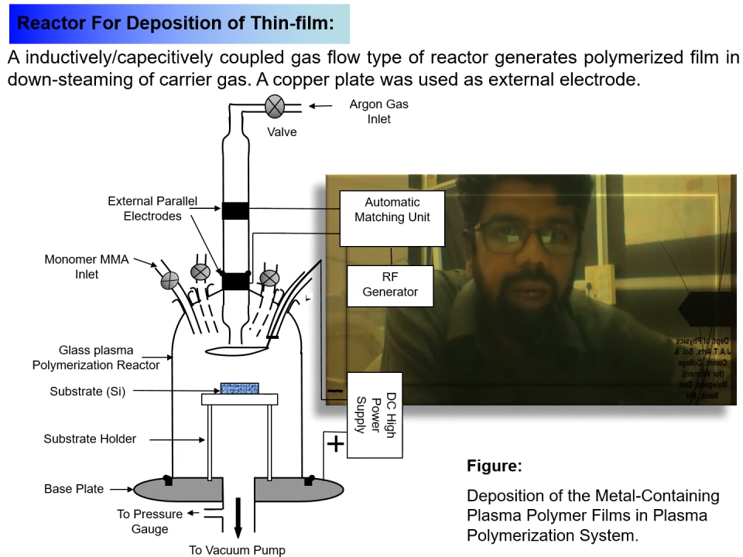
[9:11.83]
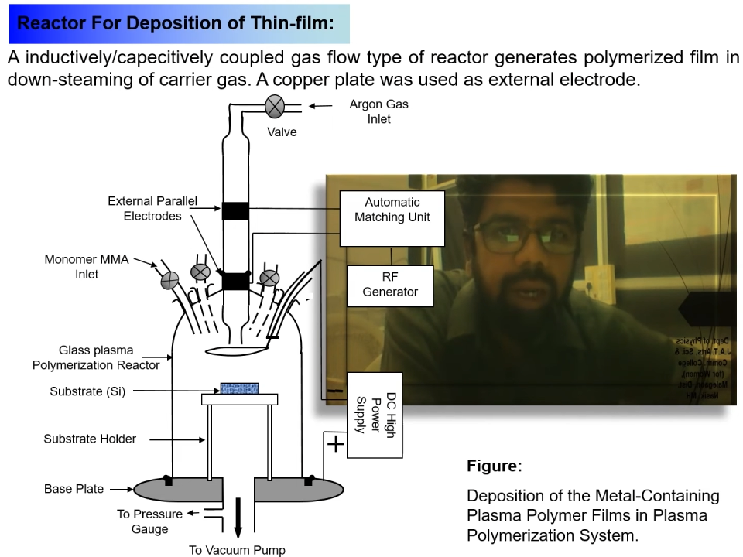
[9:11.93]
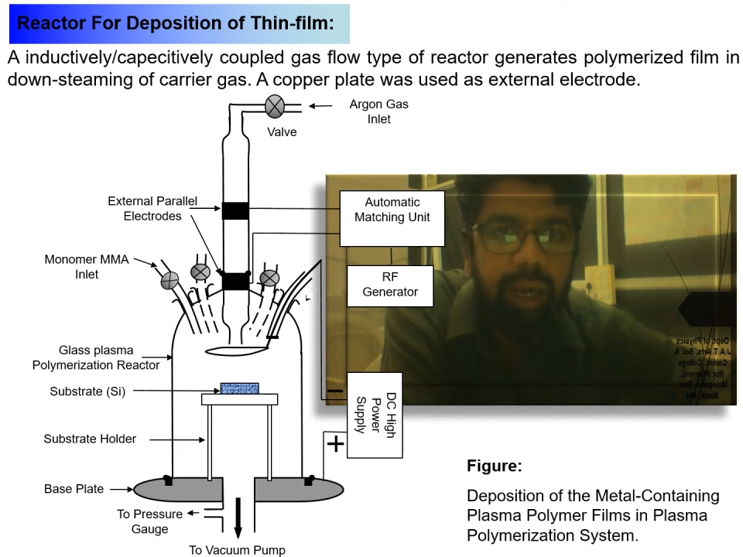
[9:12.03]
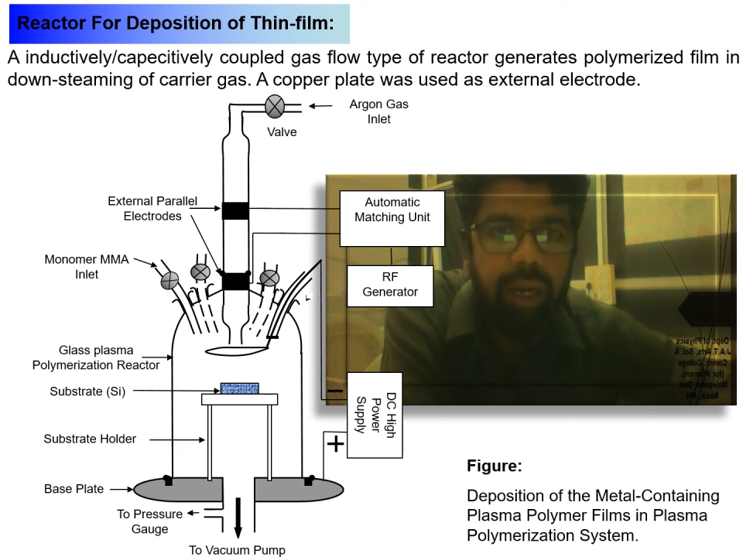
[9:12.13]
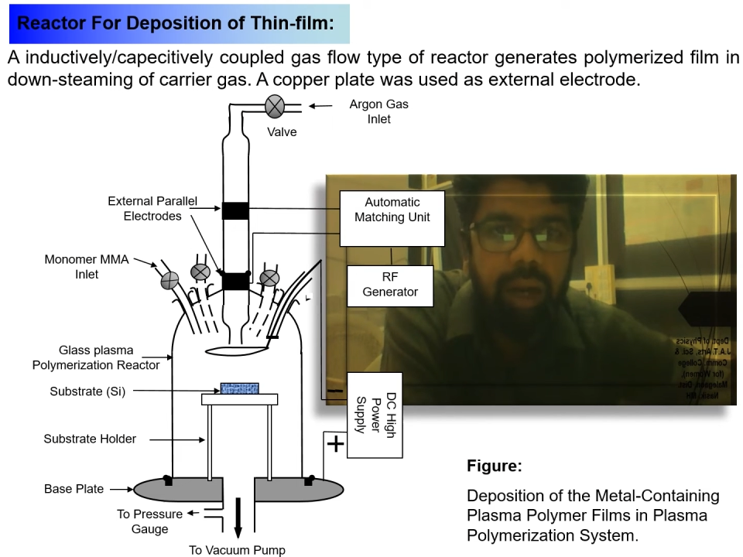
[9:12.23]

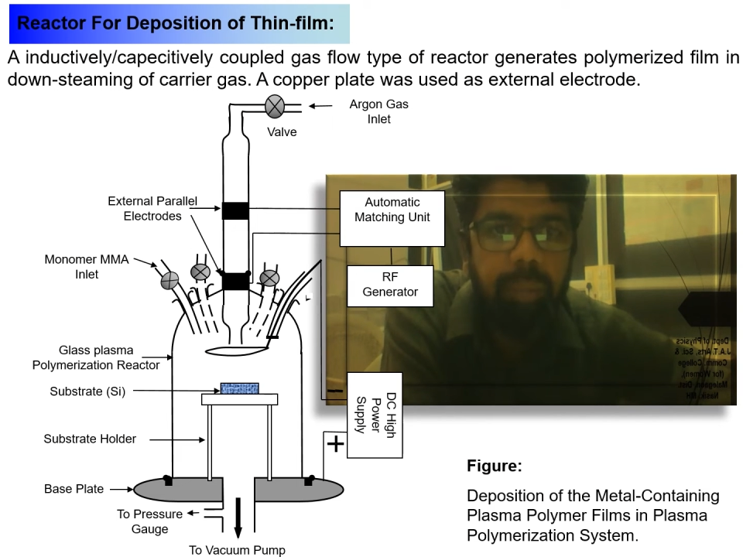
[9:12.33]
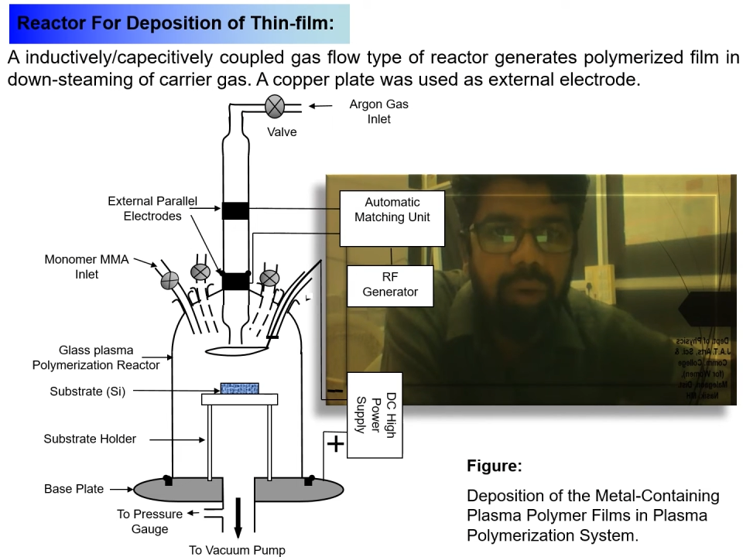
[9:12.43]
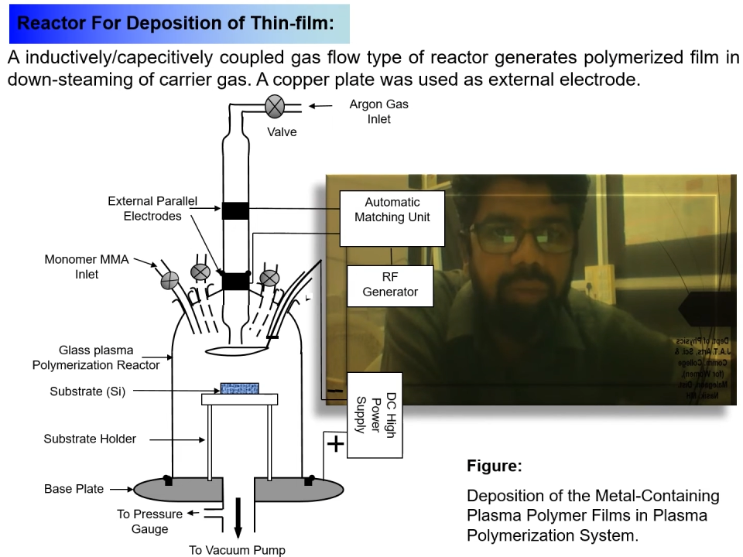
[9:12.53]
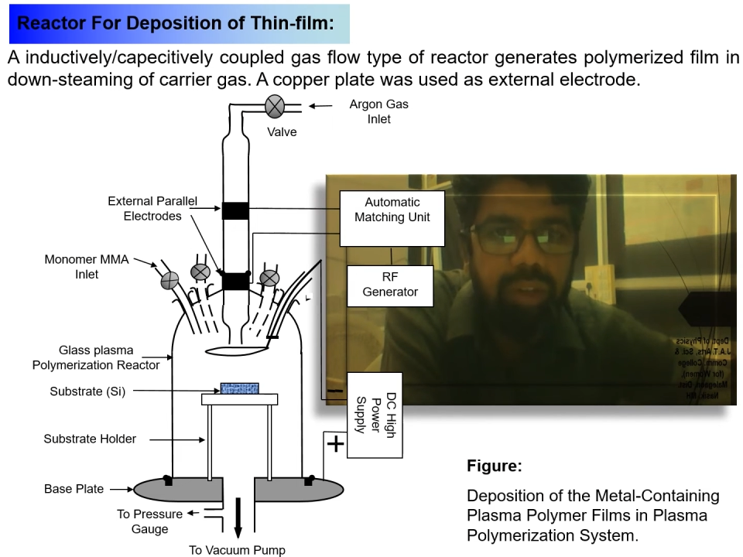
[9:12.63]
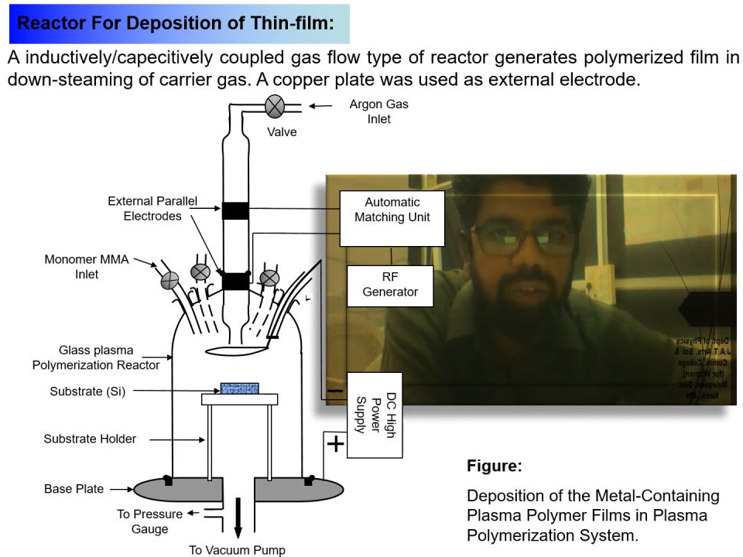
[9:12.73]
And
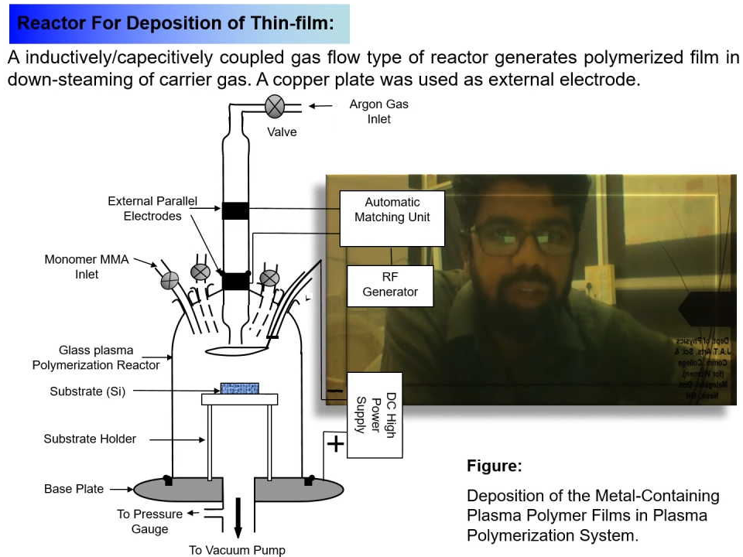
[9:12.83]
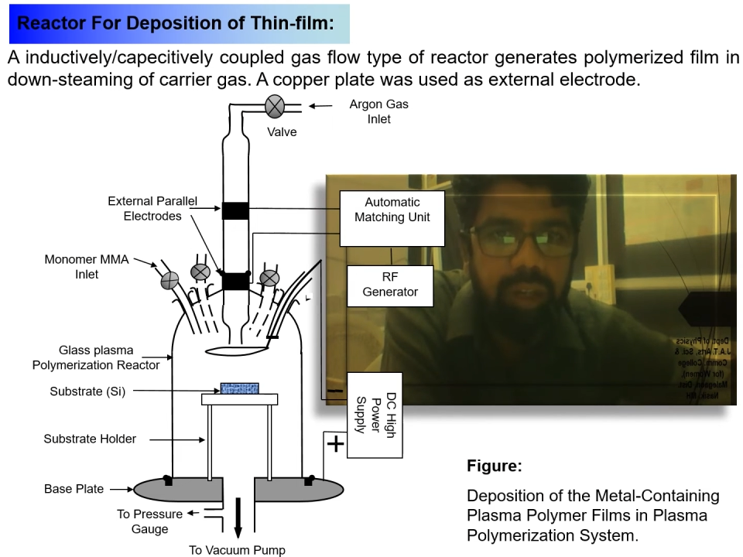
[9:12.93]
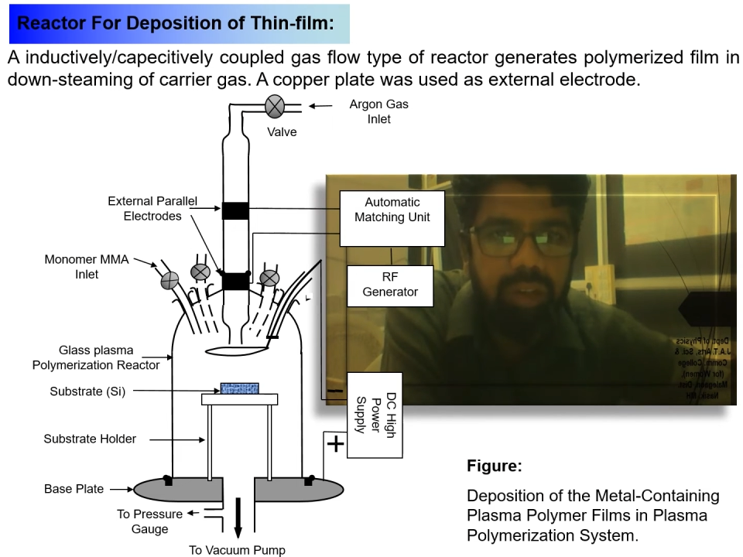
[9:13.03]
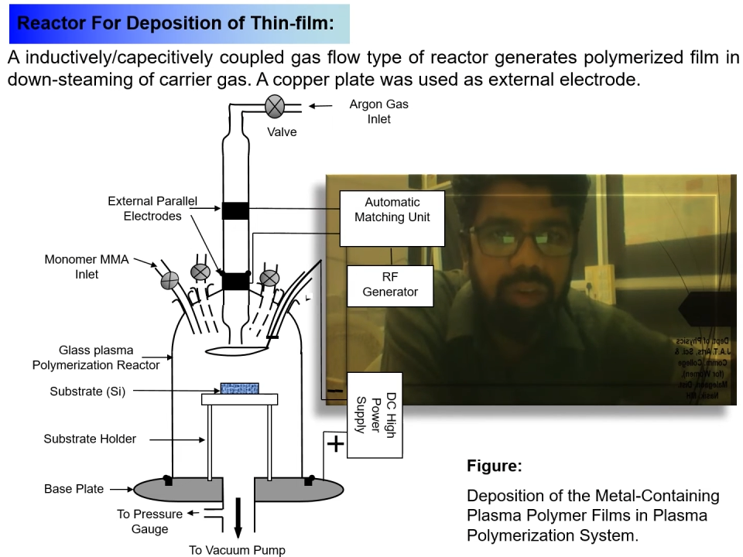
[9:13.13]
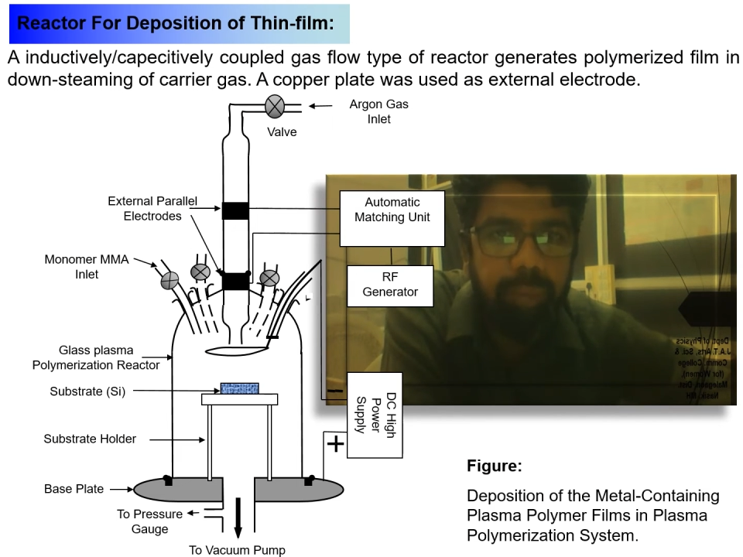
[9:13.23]
above this,
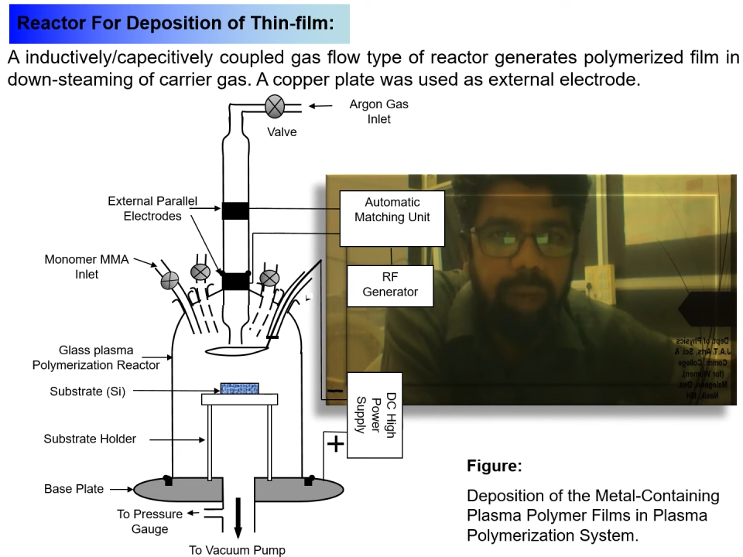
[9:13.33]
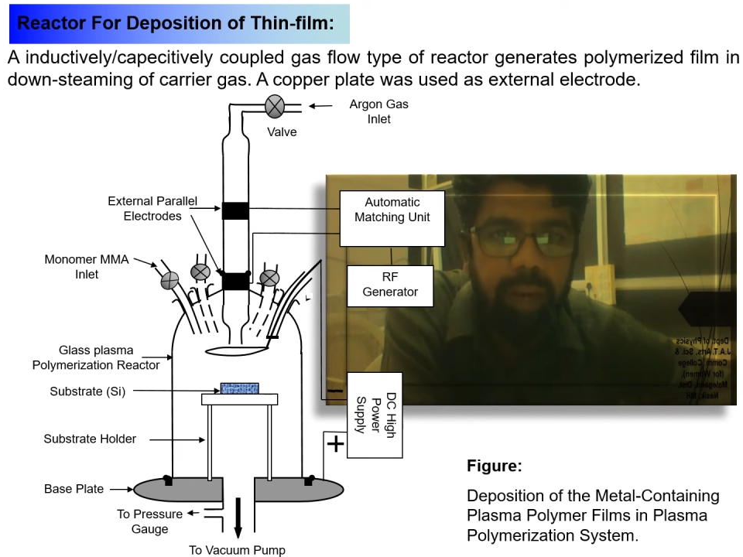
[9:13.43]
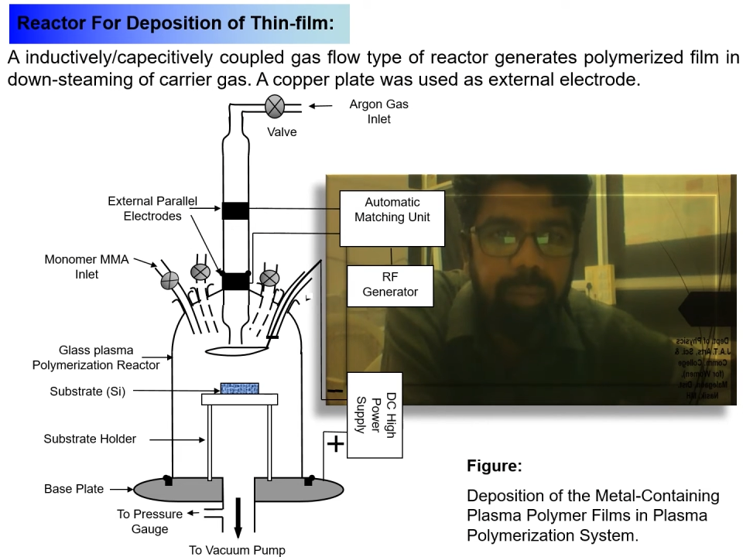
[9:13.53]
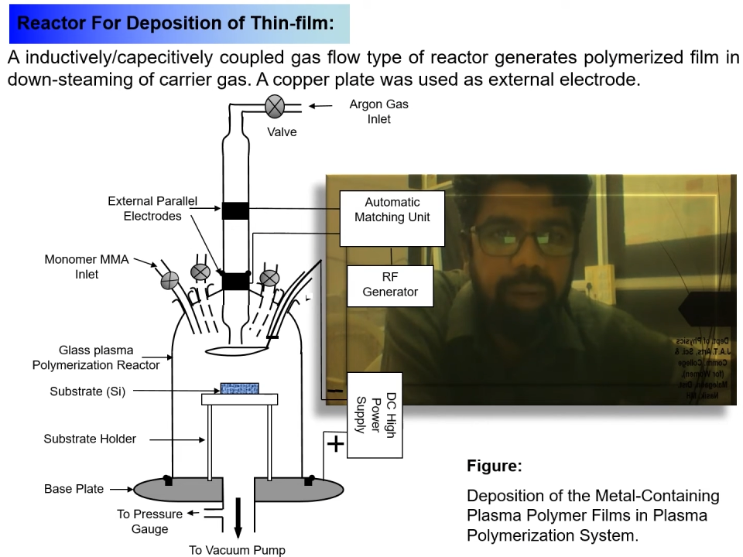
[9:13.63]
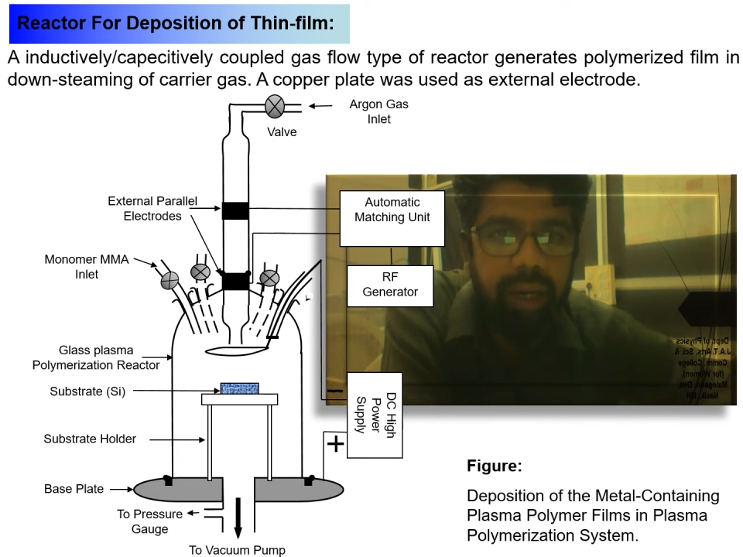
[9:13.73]
there is a
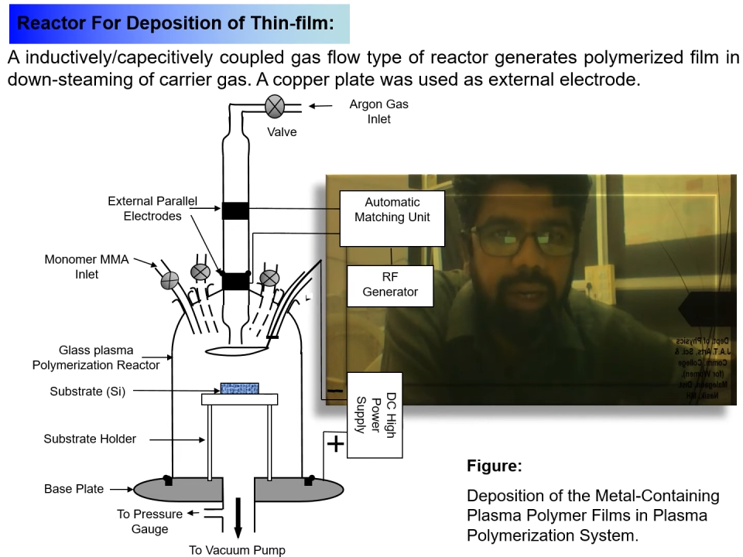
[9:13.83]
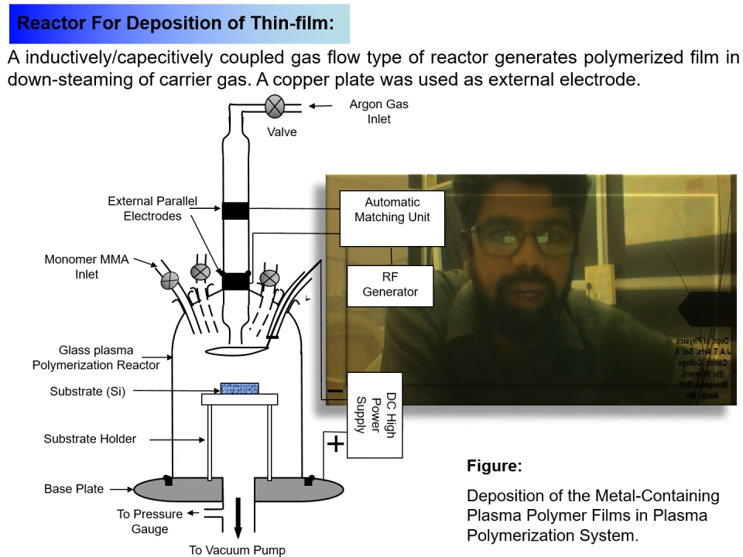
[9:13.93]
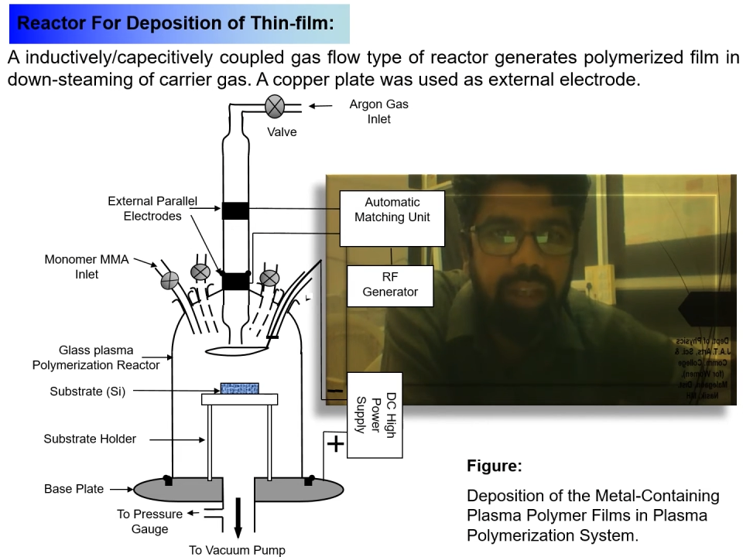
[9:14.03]
black part, and